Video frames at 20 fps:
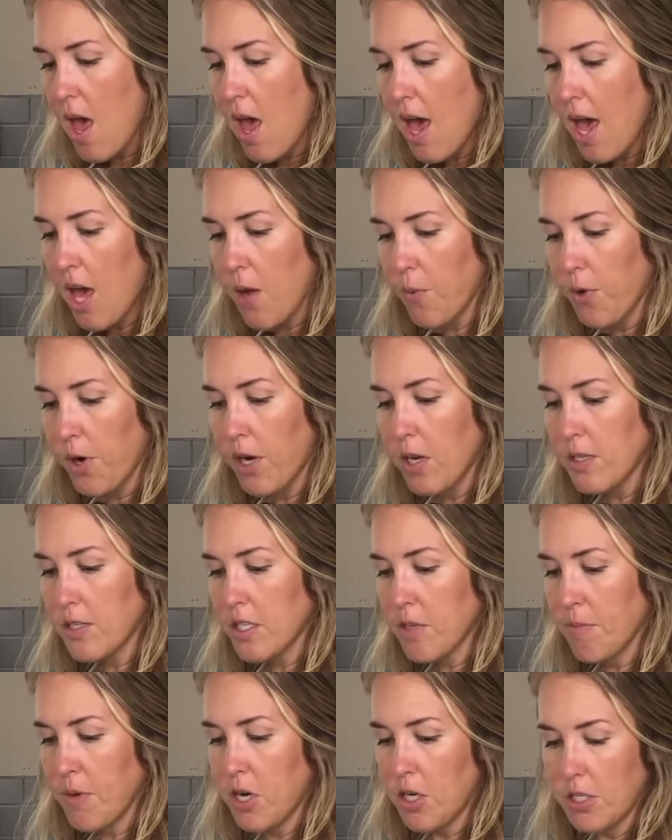and we're gonna
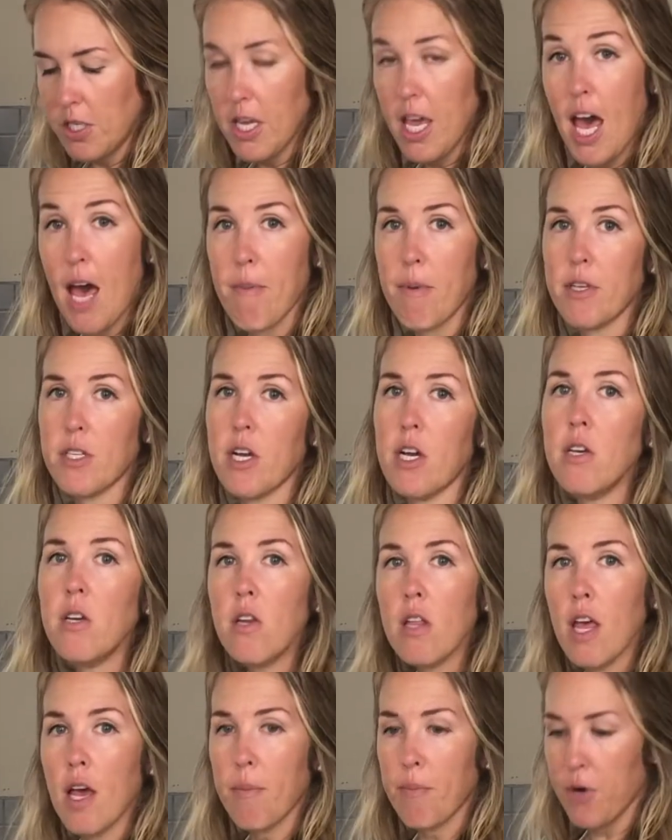submerge the cabbage under
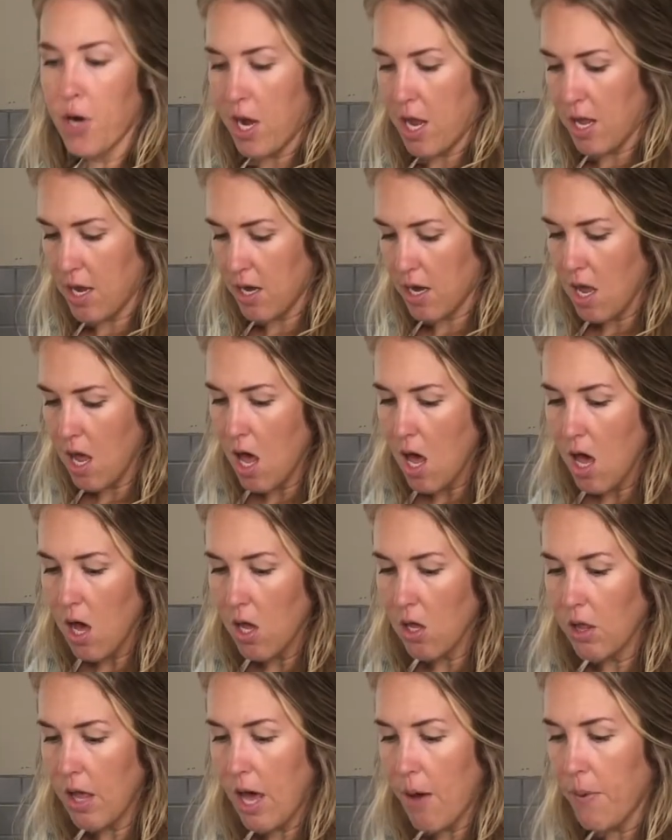that brine,
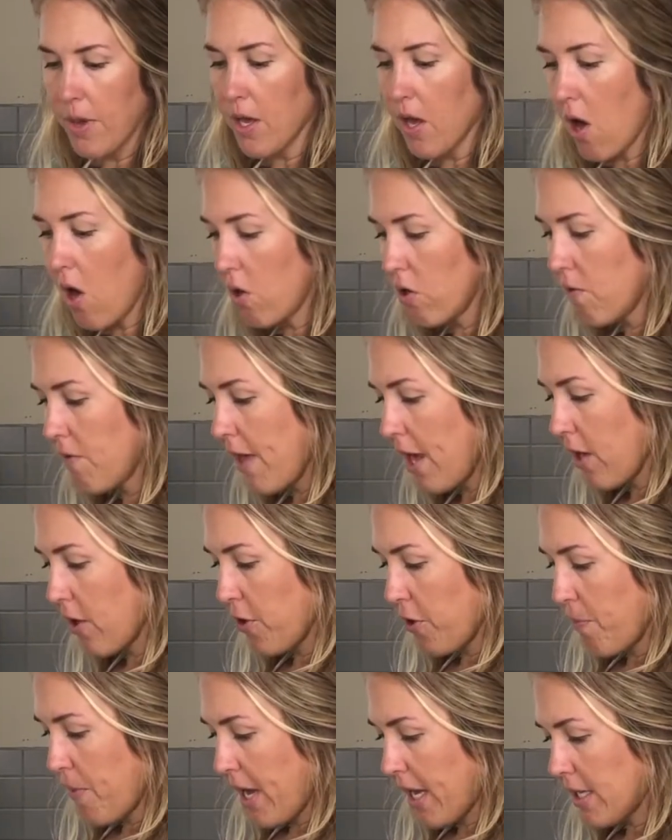allowing all of that
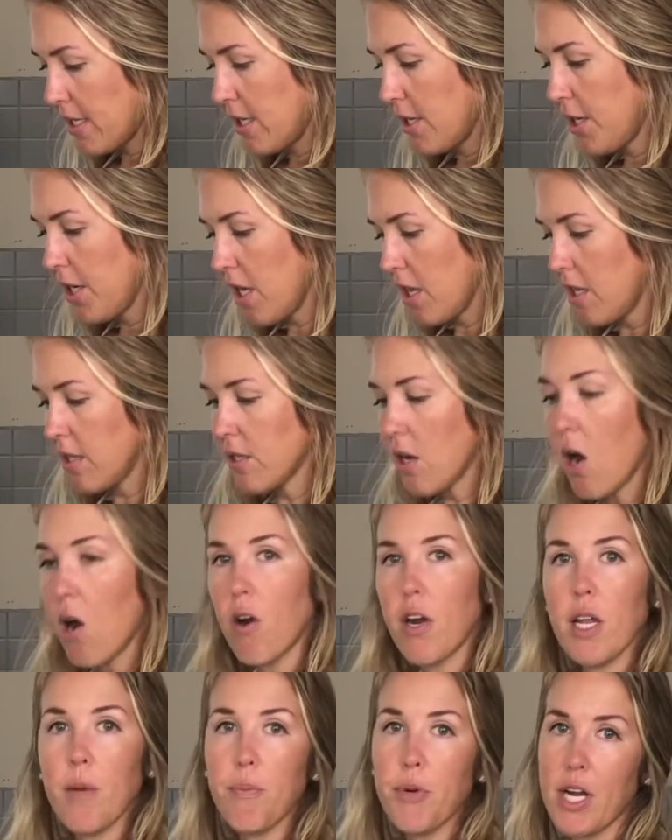good bacteria that's
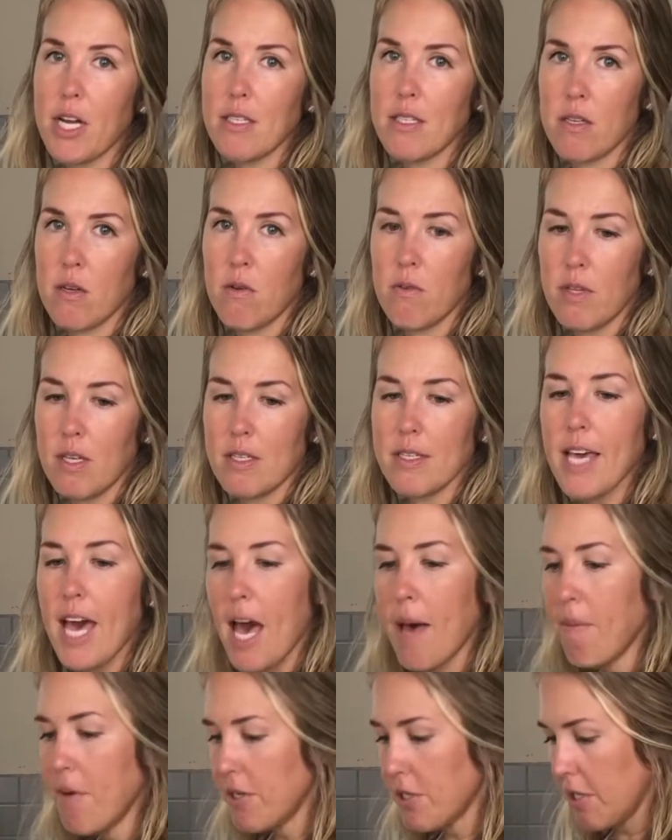already present on these
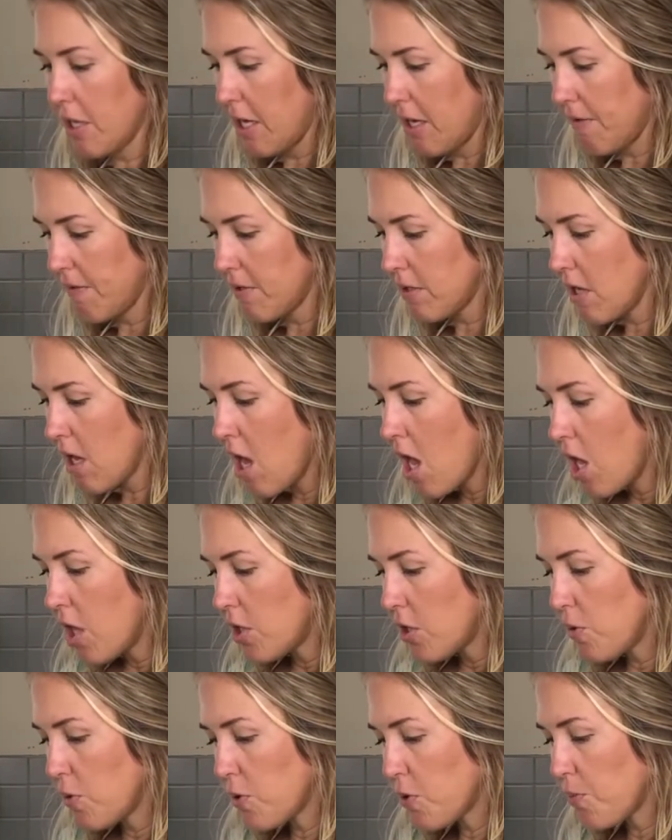cabbage leaves
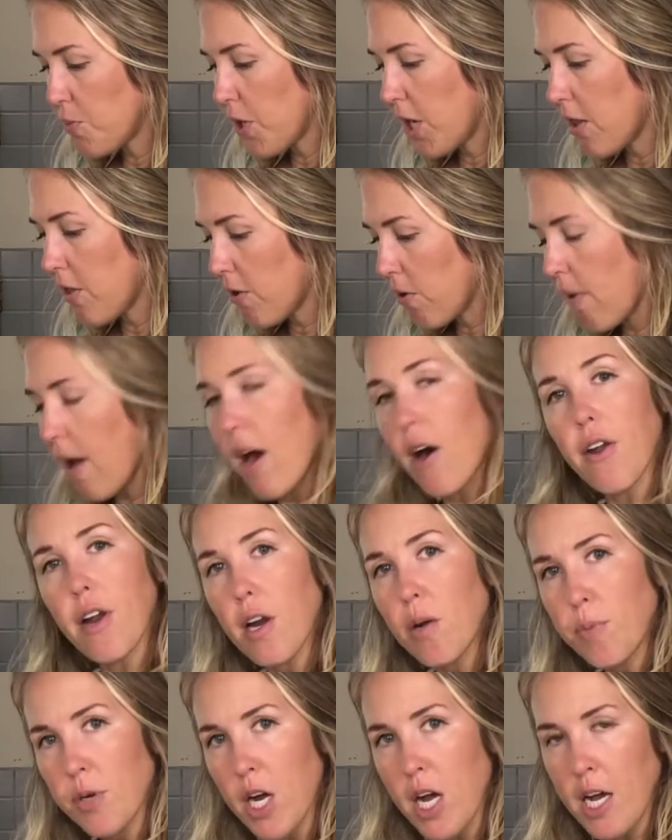to spread throughout our
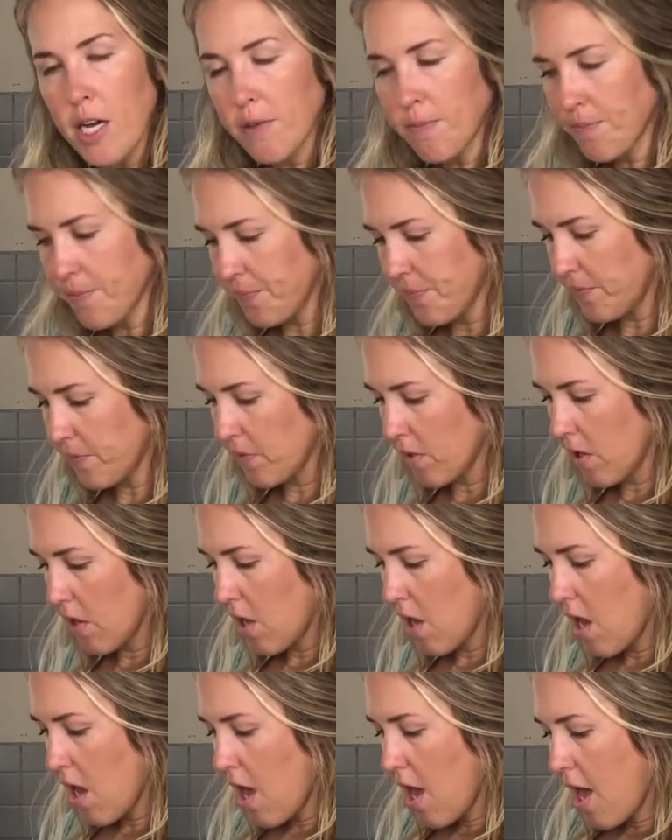brine
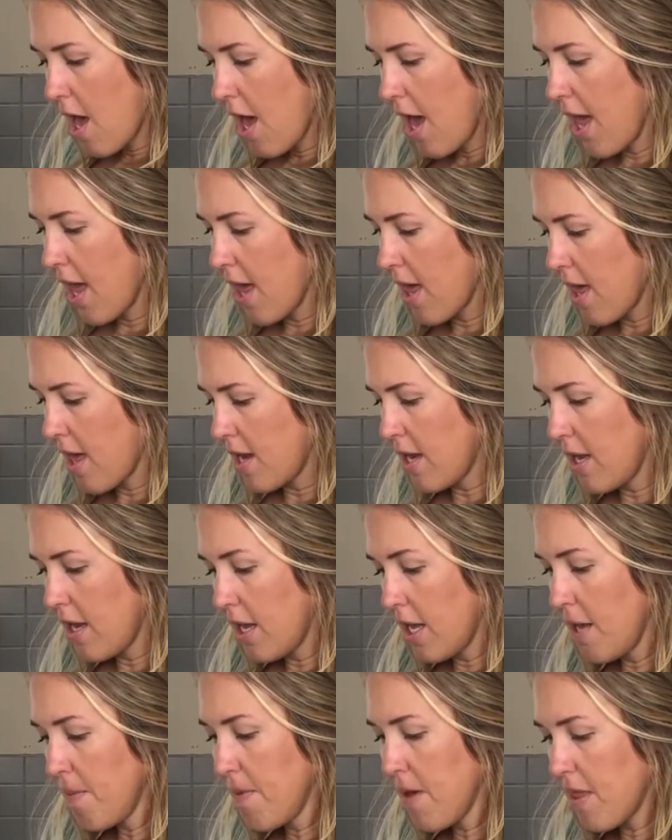and
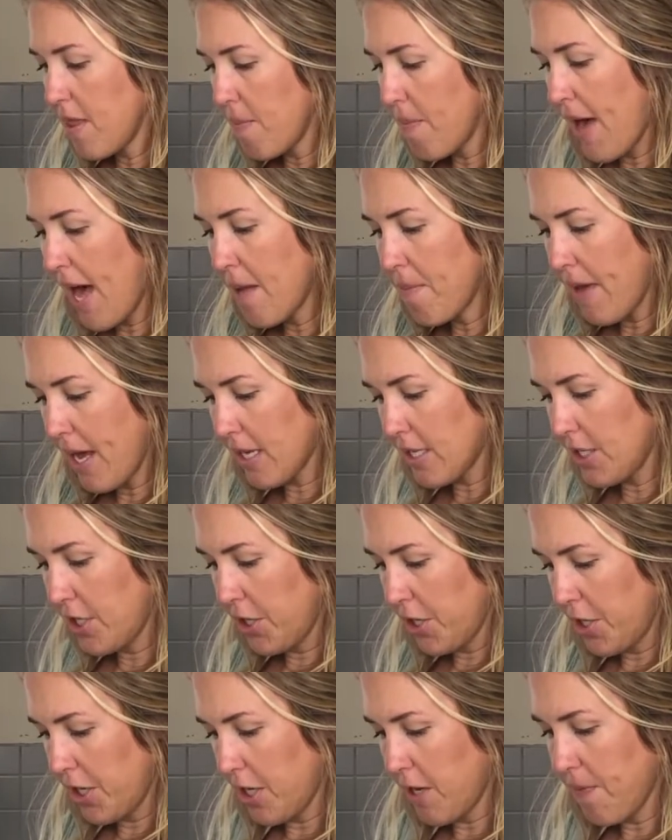inhibit the bad
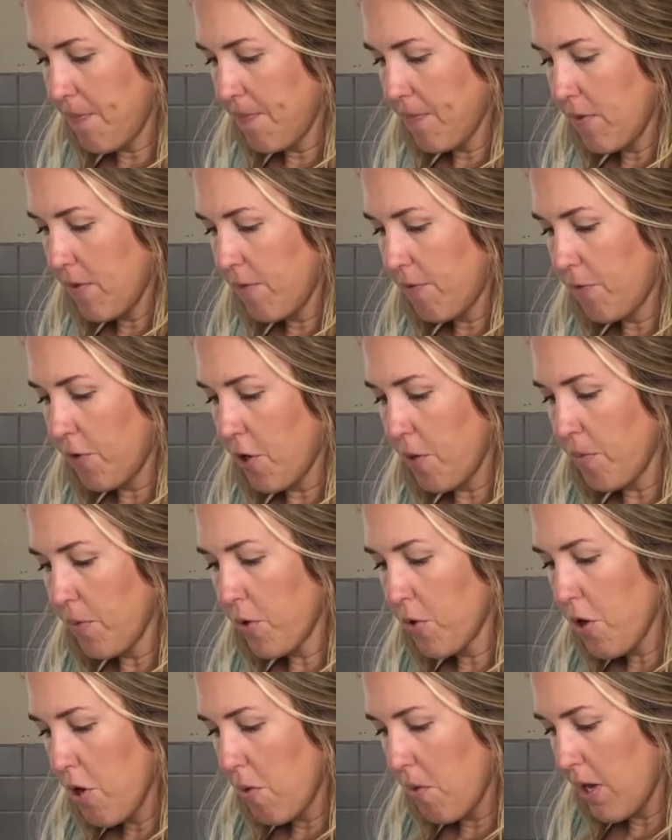bacteria from
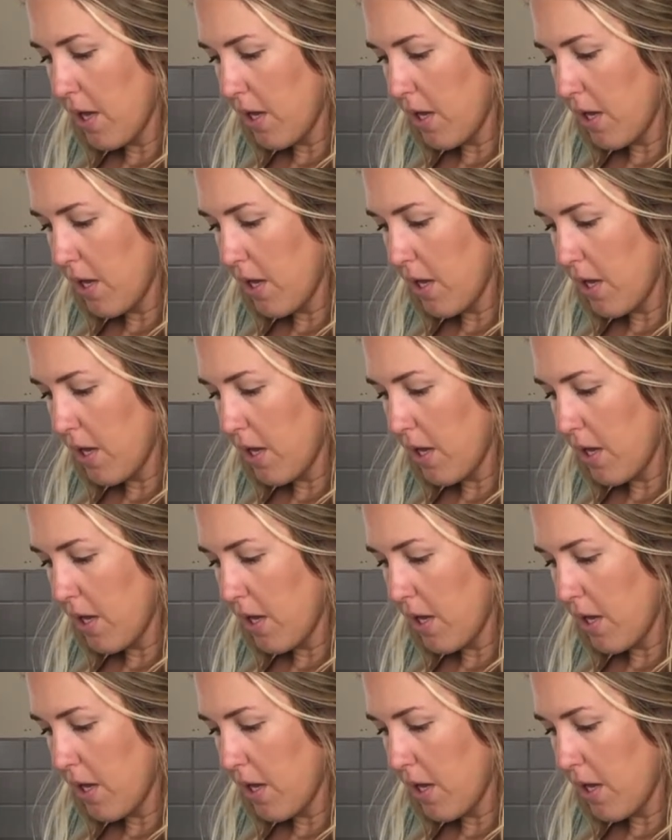growing.